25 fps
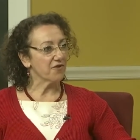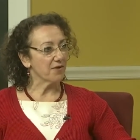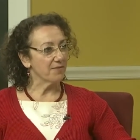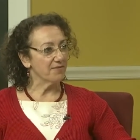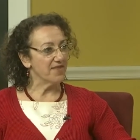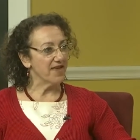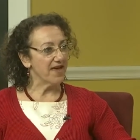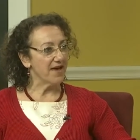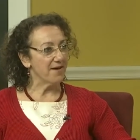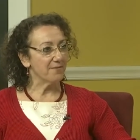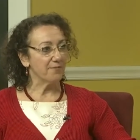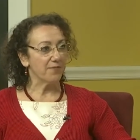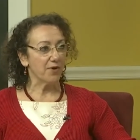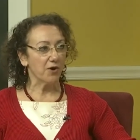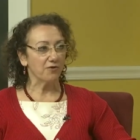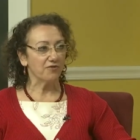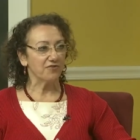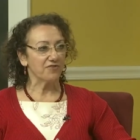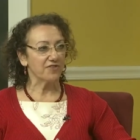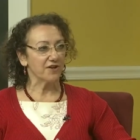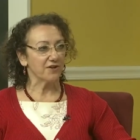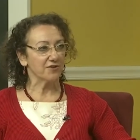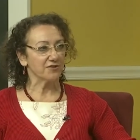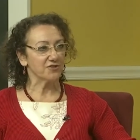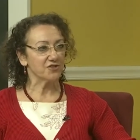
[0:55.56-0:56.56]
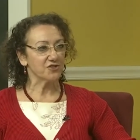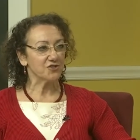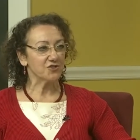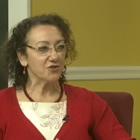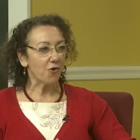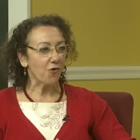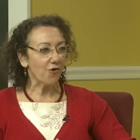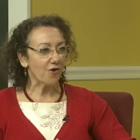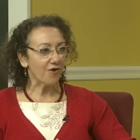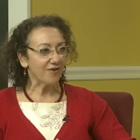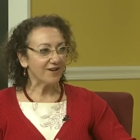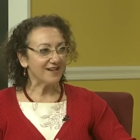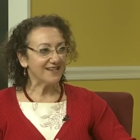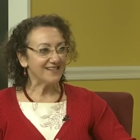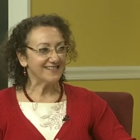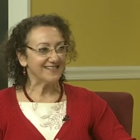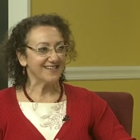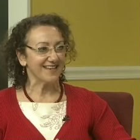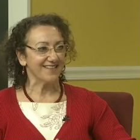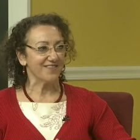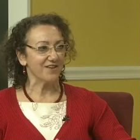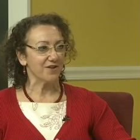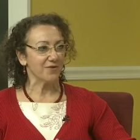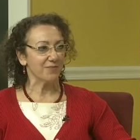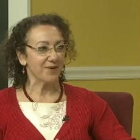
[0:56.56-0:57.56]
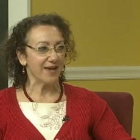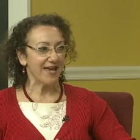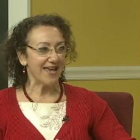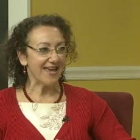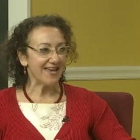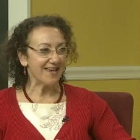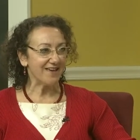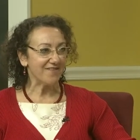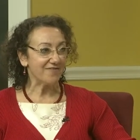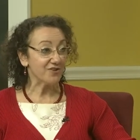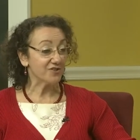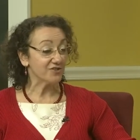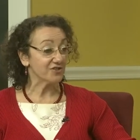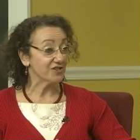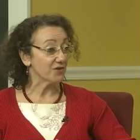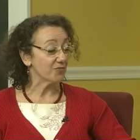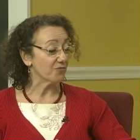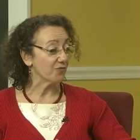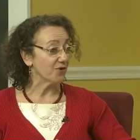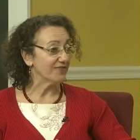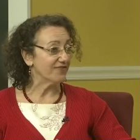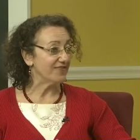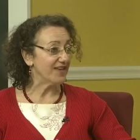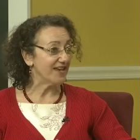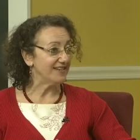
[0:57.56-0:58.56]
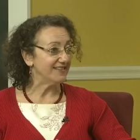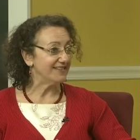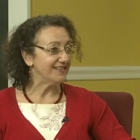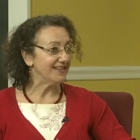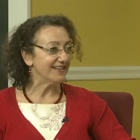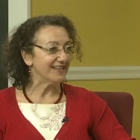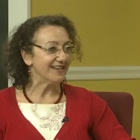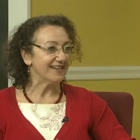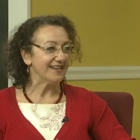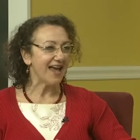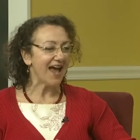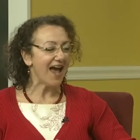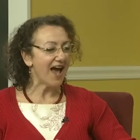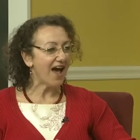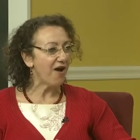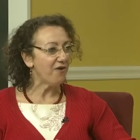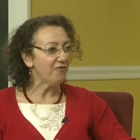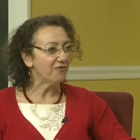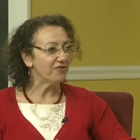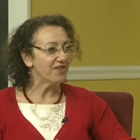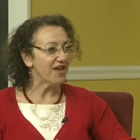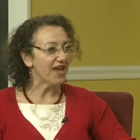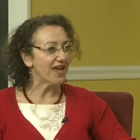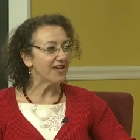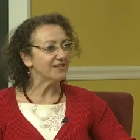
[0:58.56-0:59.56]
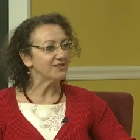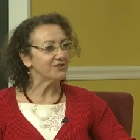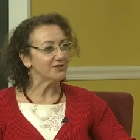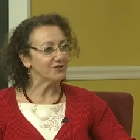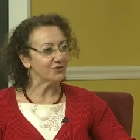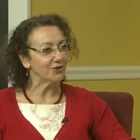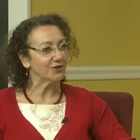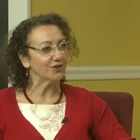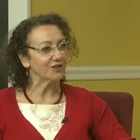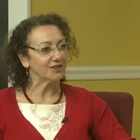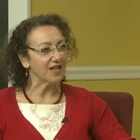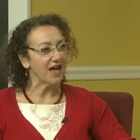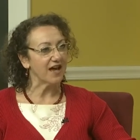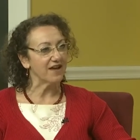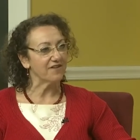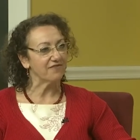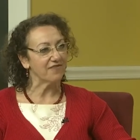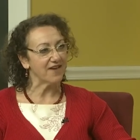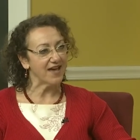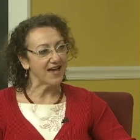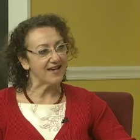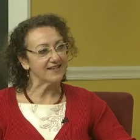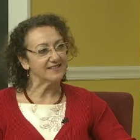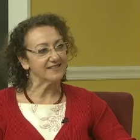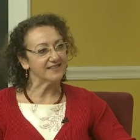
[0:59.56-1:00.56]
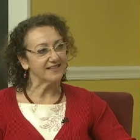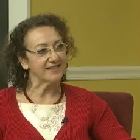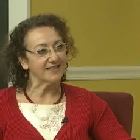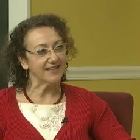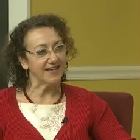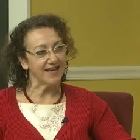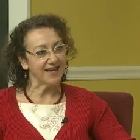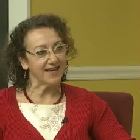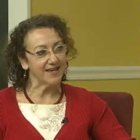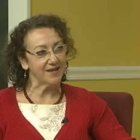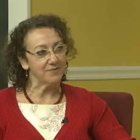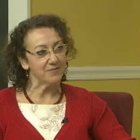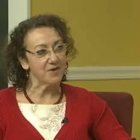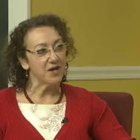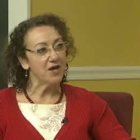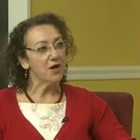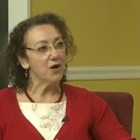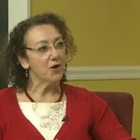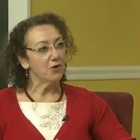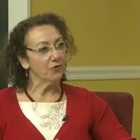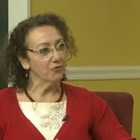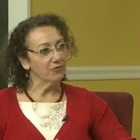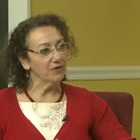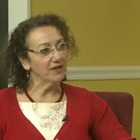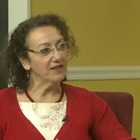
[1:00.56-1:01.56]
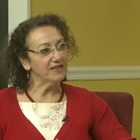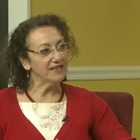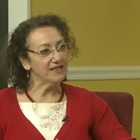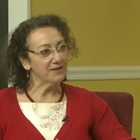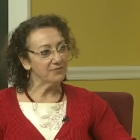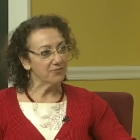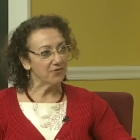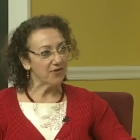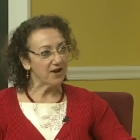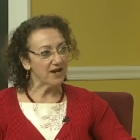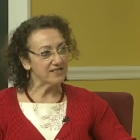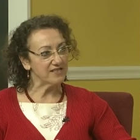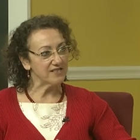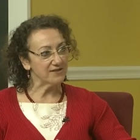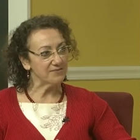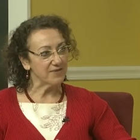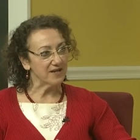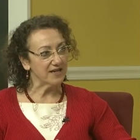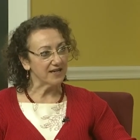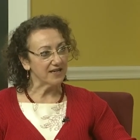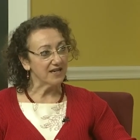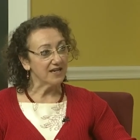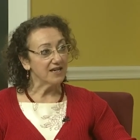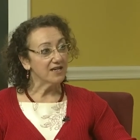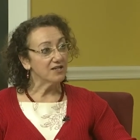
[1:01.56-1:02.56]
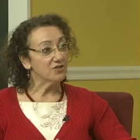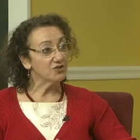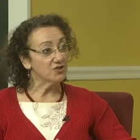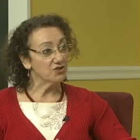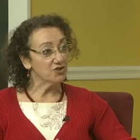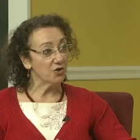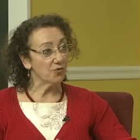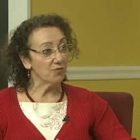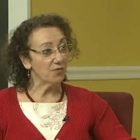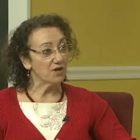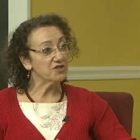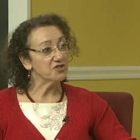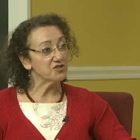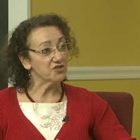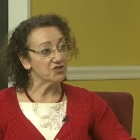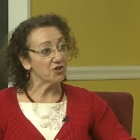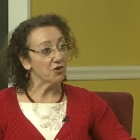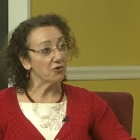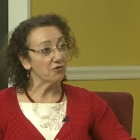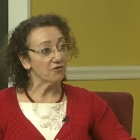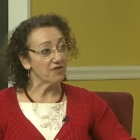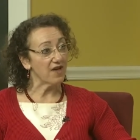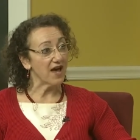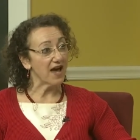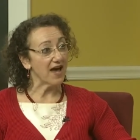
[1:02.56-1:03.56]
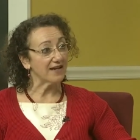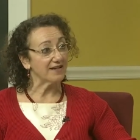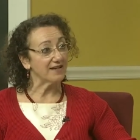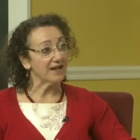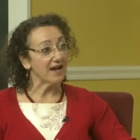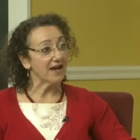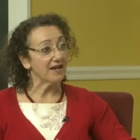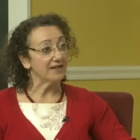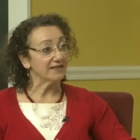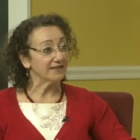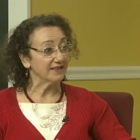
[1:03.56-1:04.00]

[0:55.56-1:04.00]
from them, both their stories and their behaviors and what they did and how they took life as it came, mm -hmm. really impressed me. So much so that